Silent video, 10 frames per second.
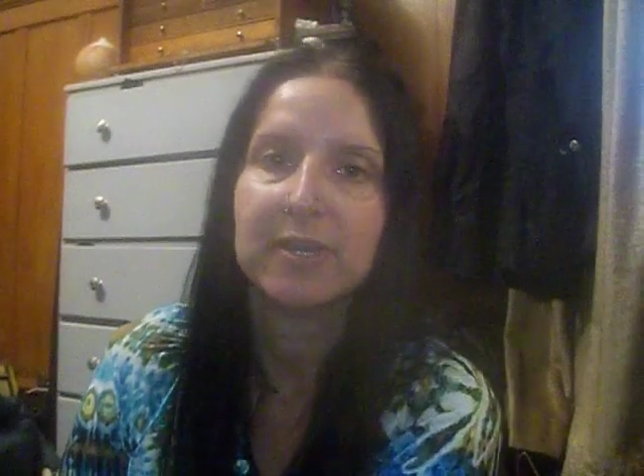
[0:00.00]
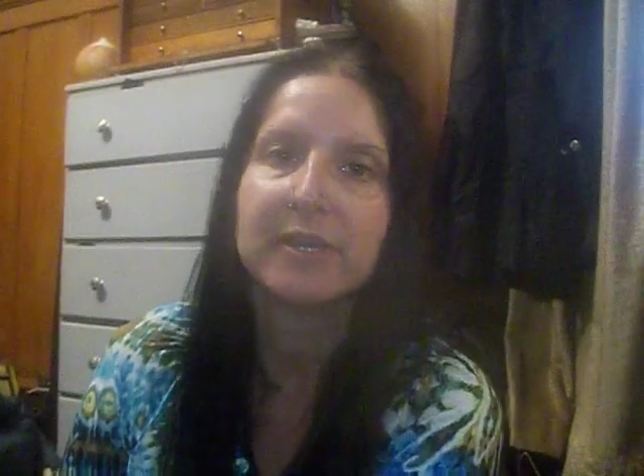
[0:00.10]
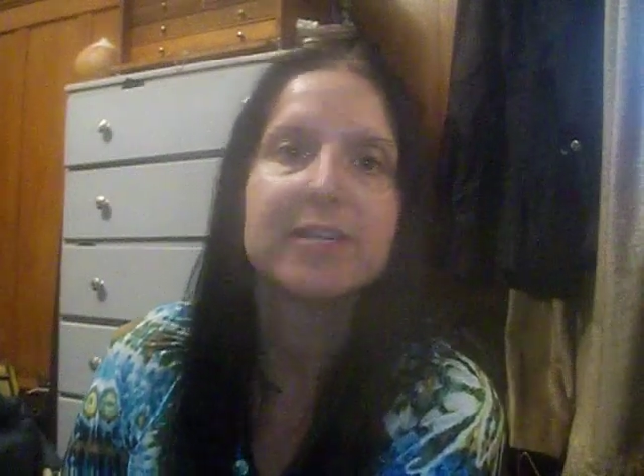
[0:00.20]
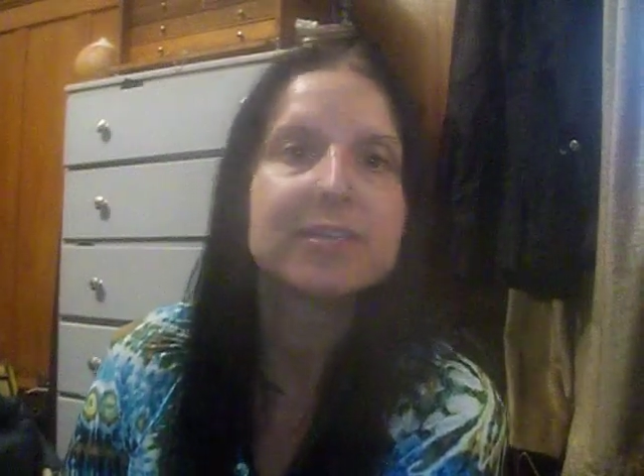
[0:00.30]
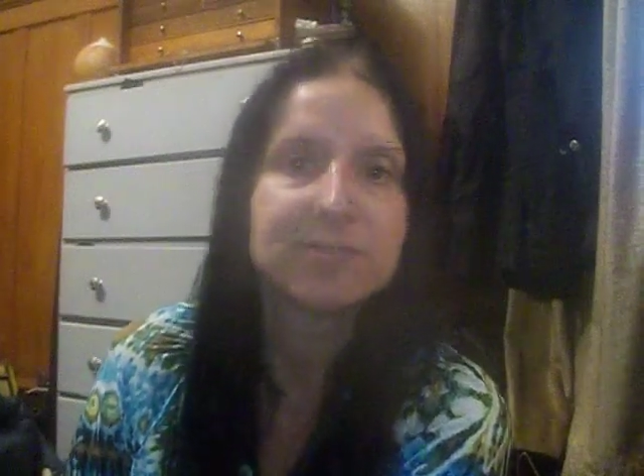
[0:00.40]
It
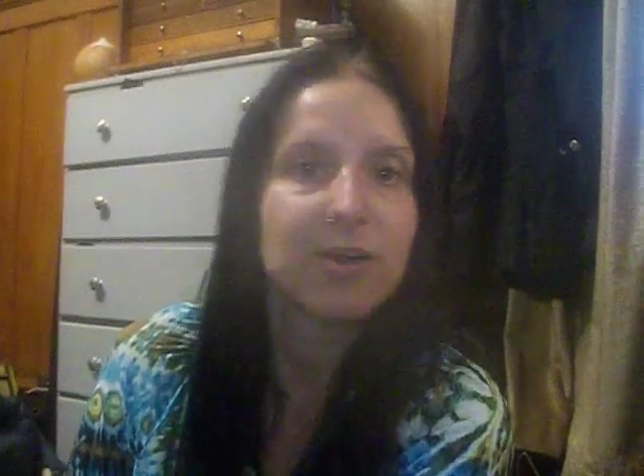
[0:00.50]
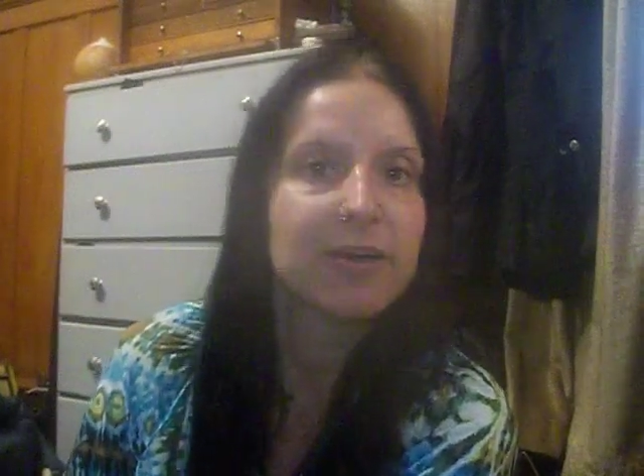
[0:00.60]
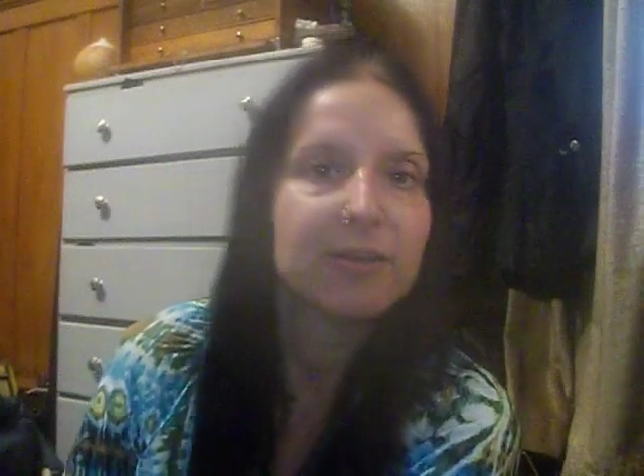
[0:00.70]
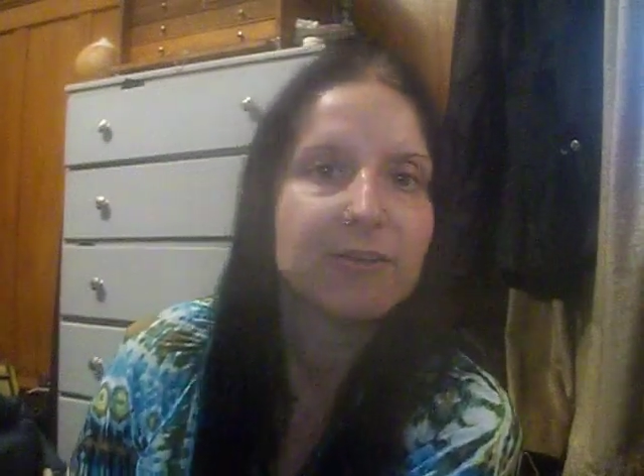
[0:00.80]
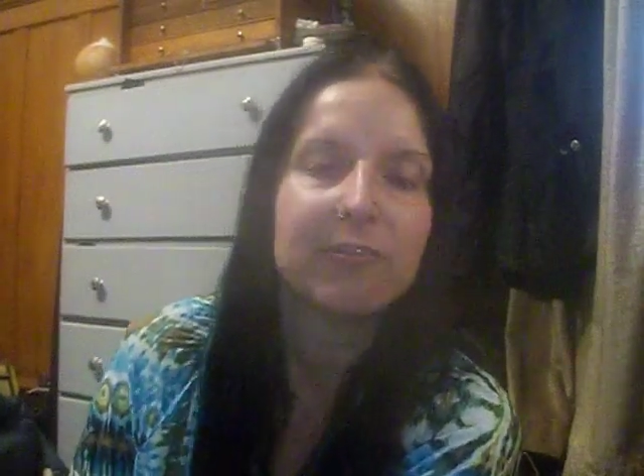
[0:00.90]
was an
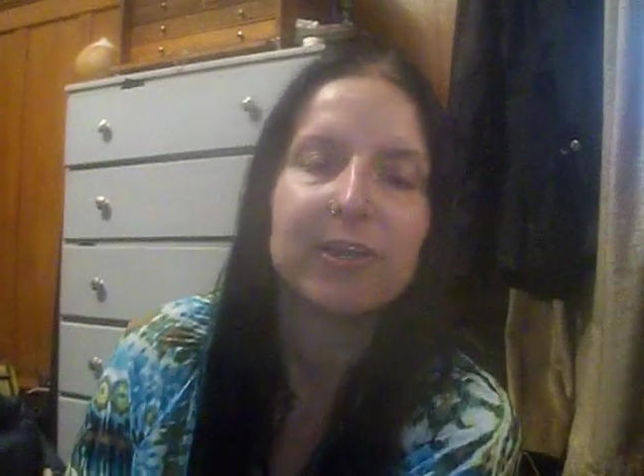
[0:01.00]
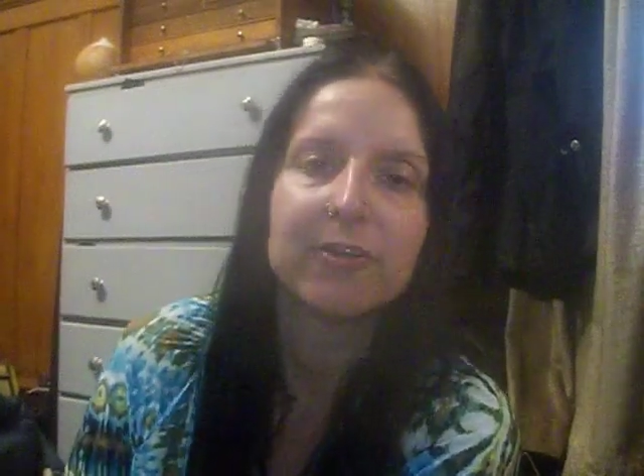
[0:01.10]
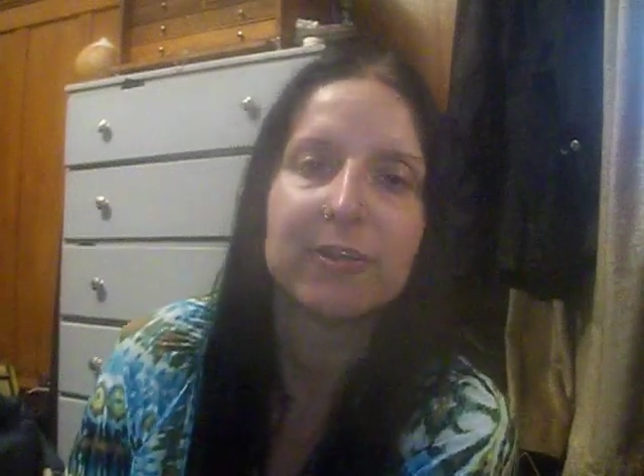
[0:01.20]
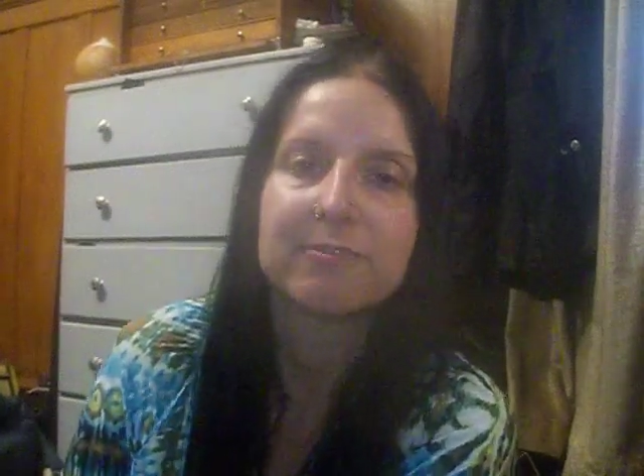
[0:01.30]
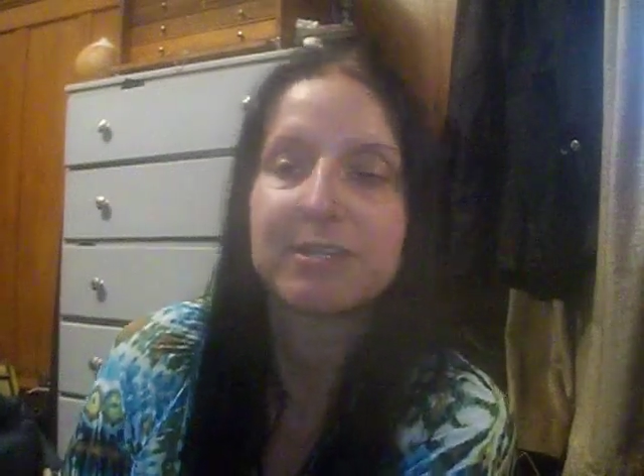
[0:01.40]
audio
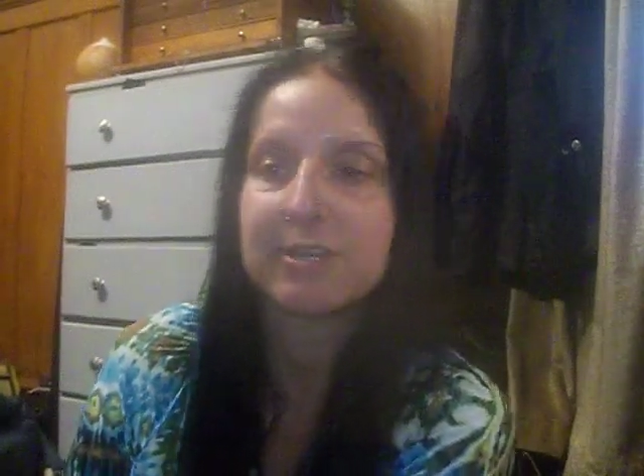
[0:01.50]
video, and I was